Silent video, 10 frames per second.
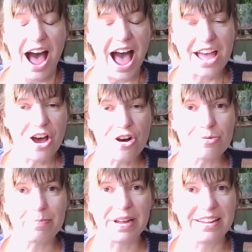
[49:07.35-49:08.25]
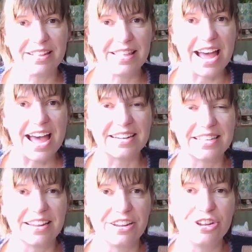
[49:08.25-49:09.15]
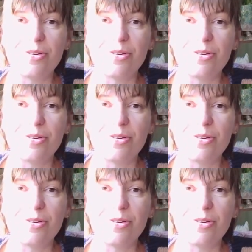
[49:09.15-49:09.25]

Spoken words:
I hope that you